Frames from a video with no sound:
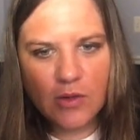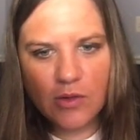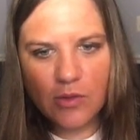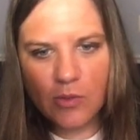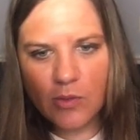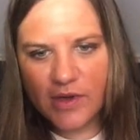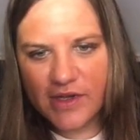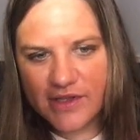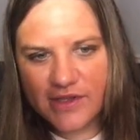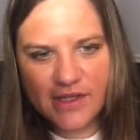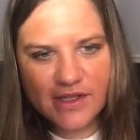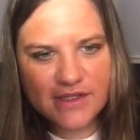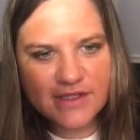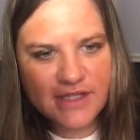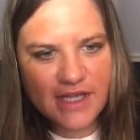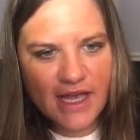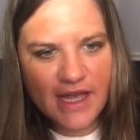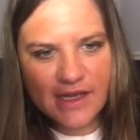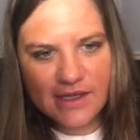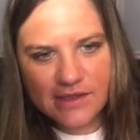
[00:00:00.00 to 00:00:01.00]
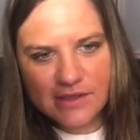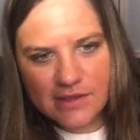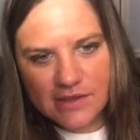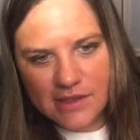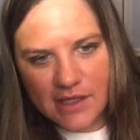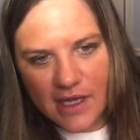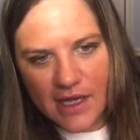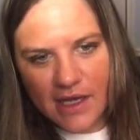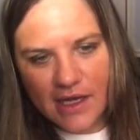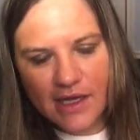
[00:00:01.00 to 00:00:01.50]
we send
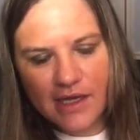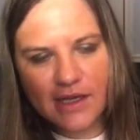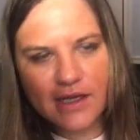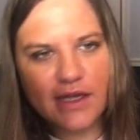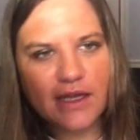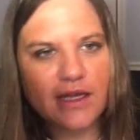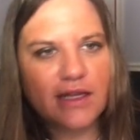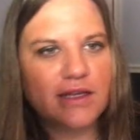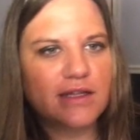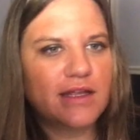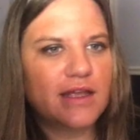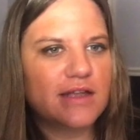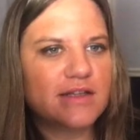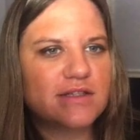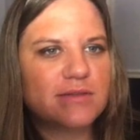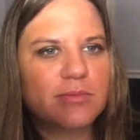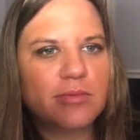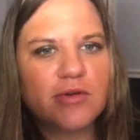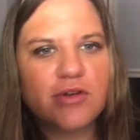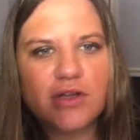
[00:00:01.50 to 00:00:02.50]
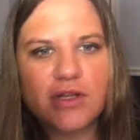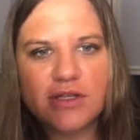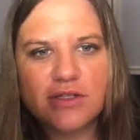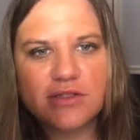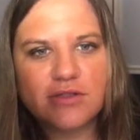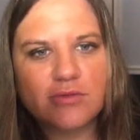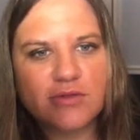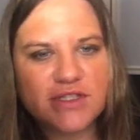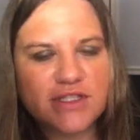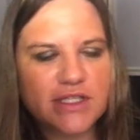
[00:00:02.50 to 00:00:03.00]
text and it gets put
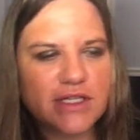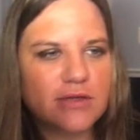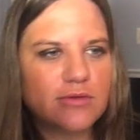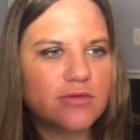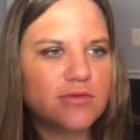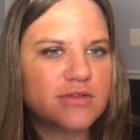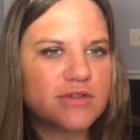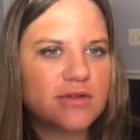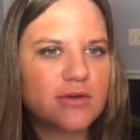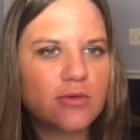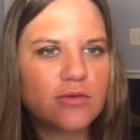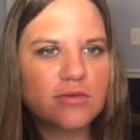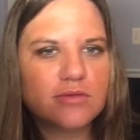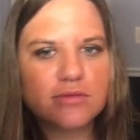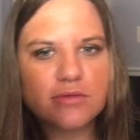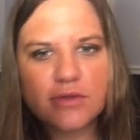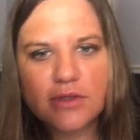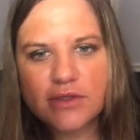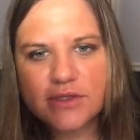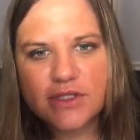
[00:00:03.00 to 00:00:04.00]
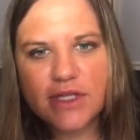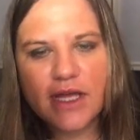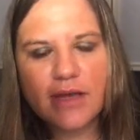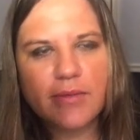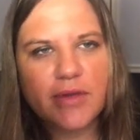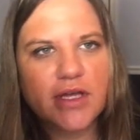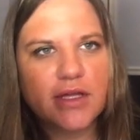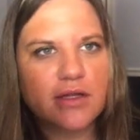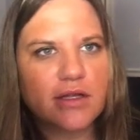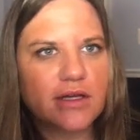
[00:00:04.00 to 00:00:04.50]
into a SQL
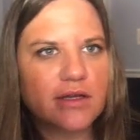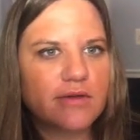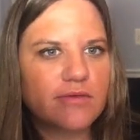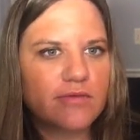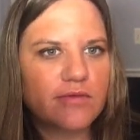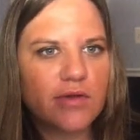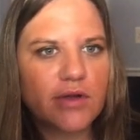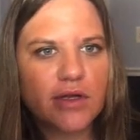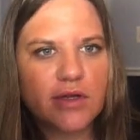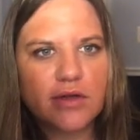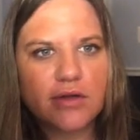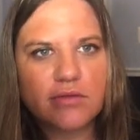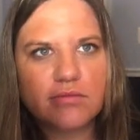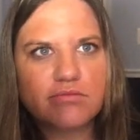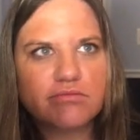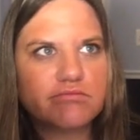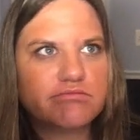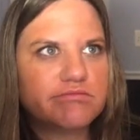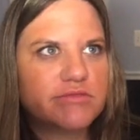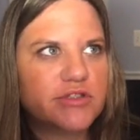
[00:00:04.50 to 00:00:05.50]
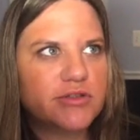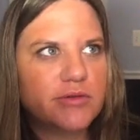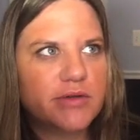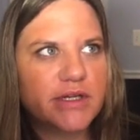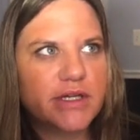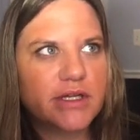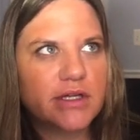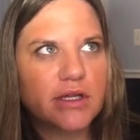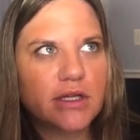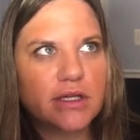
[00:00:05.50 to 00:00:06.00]
statement, like if we're
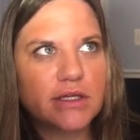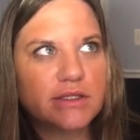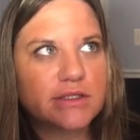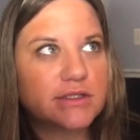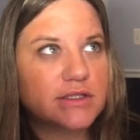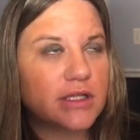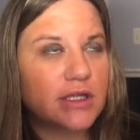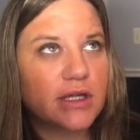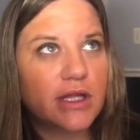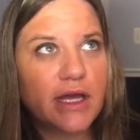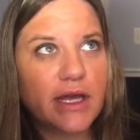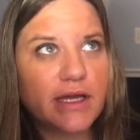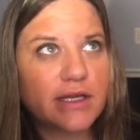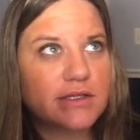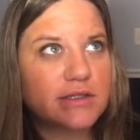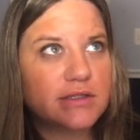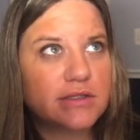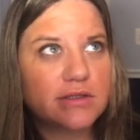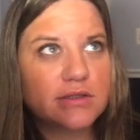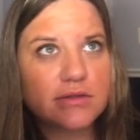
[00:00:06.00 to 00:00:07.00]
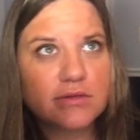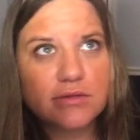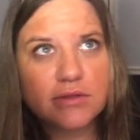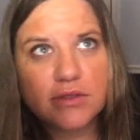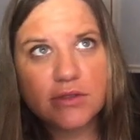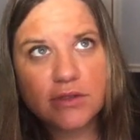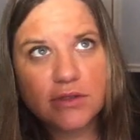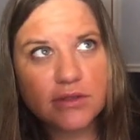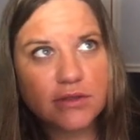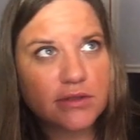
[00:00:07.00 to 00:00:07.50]
doing like select
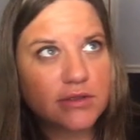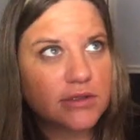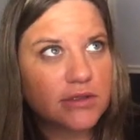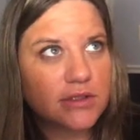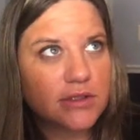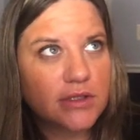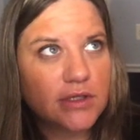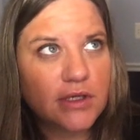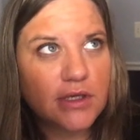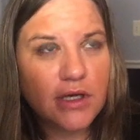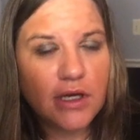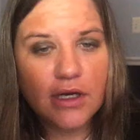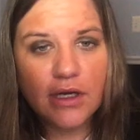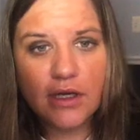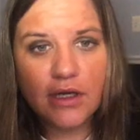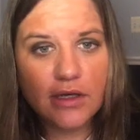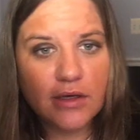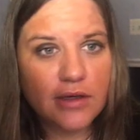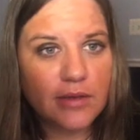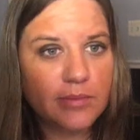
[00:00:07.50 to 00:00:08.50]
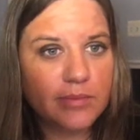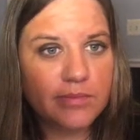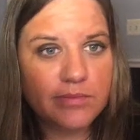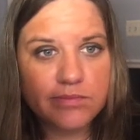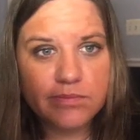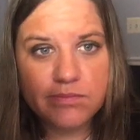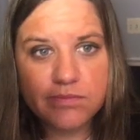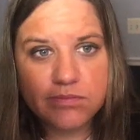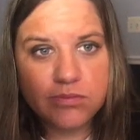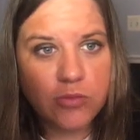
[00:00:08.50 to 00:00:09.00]

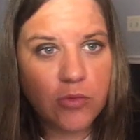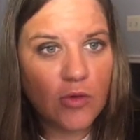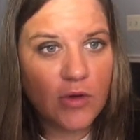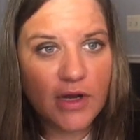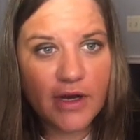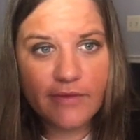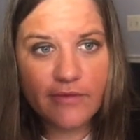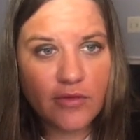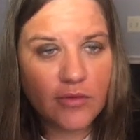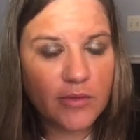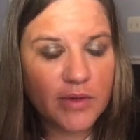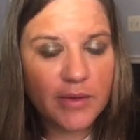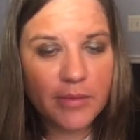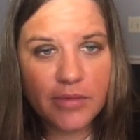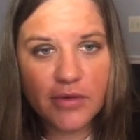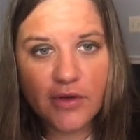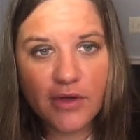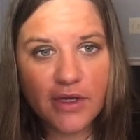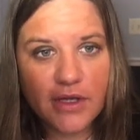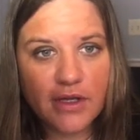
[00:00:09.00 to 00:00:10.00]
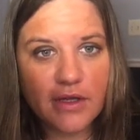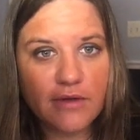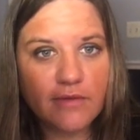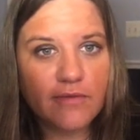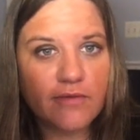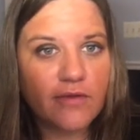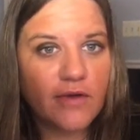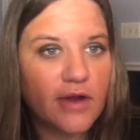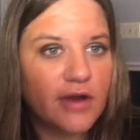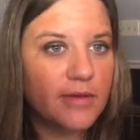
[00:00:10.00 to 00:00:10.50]
whatever we put
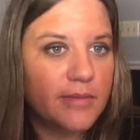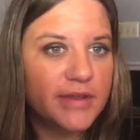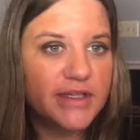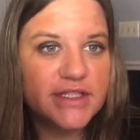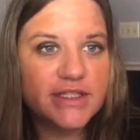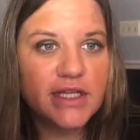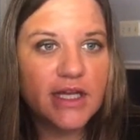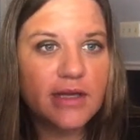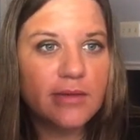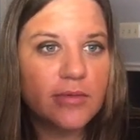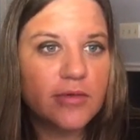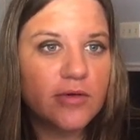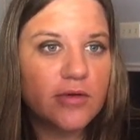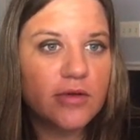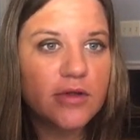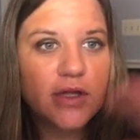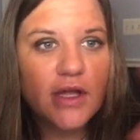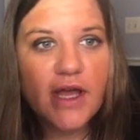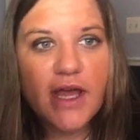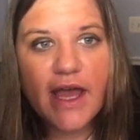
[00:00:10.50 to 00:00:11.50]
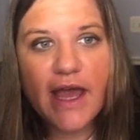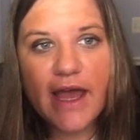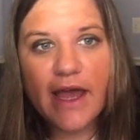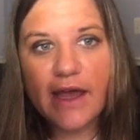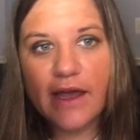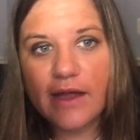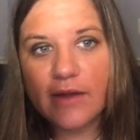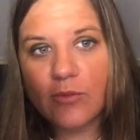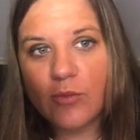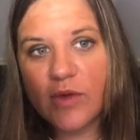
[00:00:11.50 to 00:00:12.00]
in from a table,
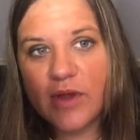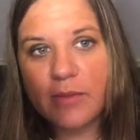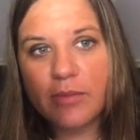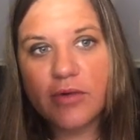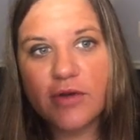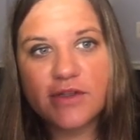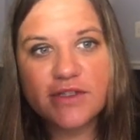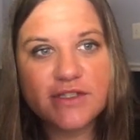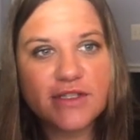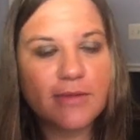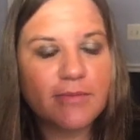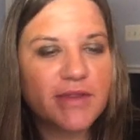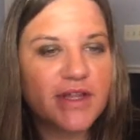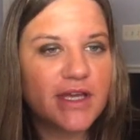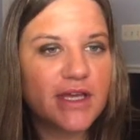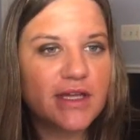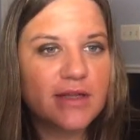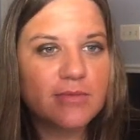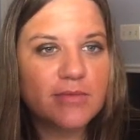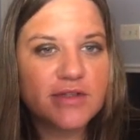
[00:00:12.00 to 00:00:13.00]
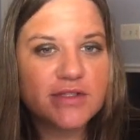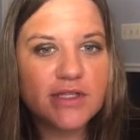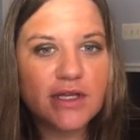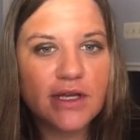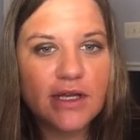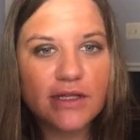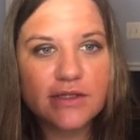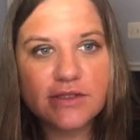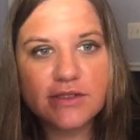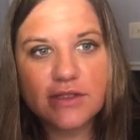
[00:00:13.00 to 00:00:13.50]
and we put something in
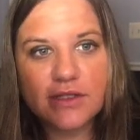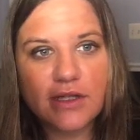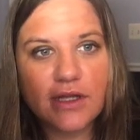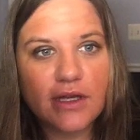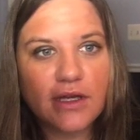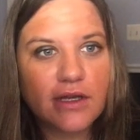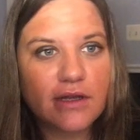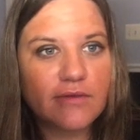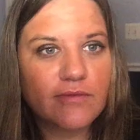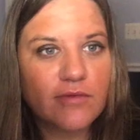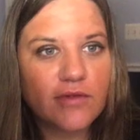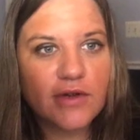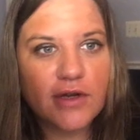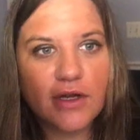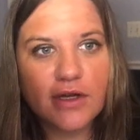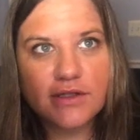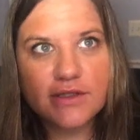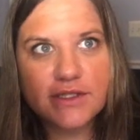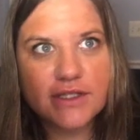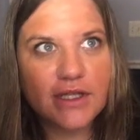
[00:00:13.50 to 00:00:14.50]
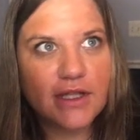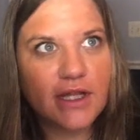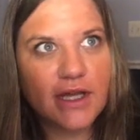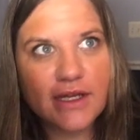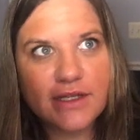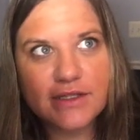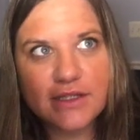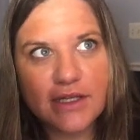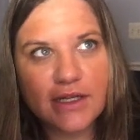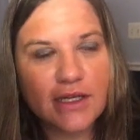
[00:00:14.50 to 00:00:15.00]
besides, like if we're not
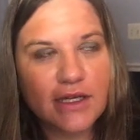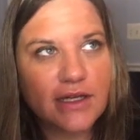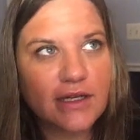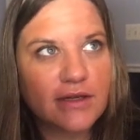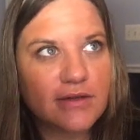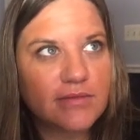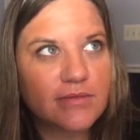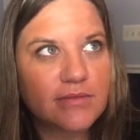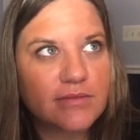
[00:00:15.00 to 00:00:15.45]
selecting,